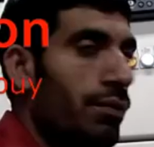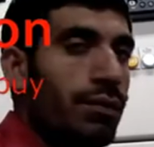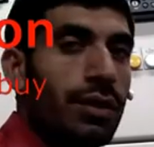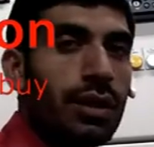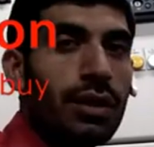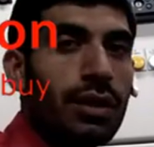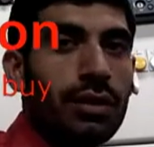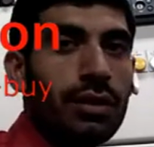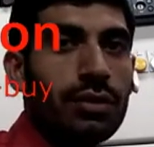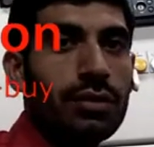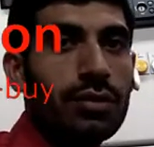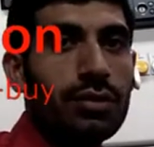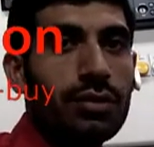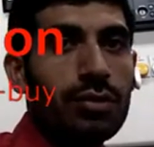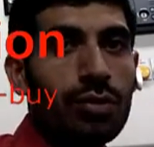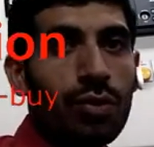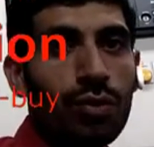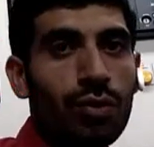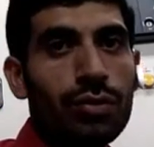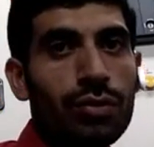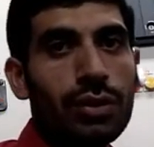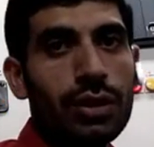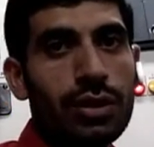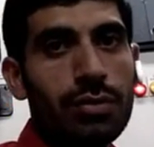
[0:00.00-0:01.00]
VTs
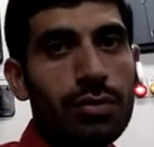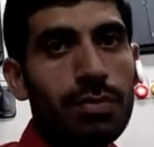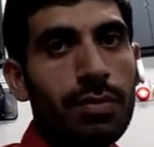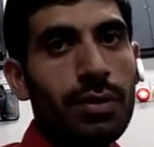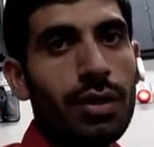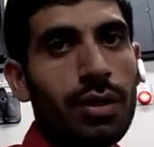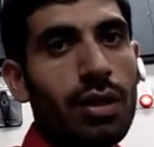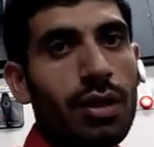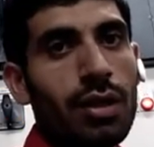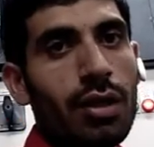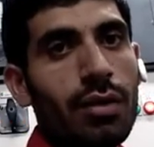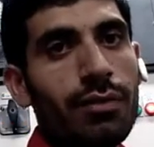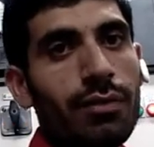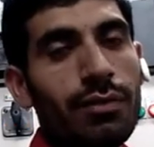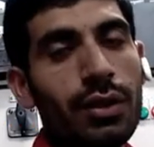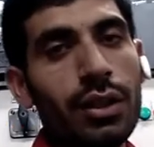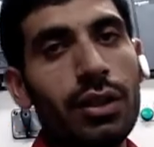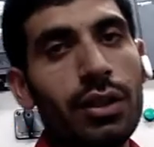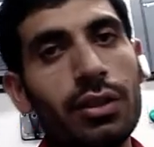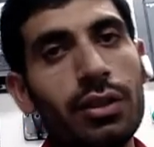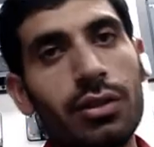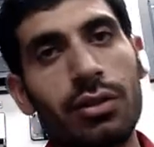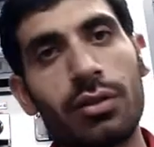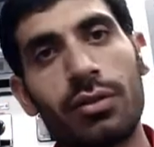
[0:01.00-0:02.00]
through this
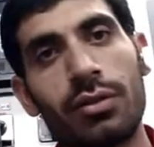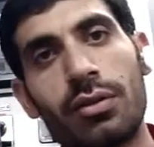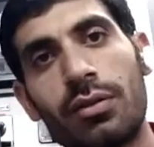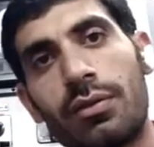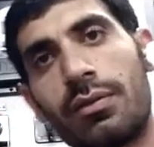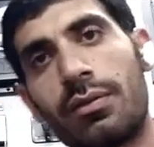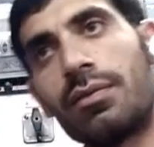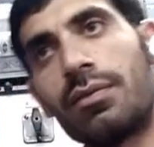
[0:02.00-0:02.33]
VTs.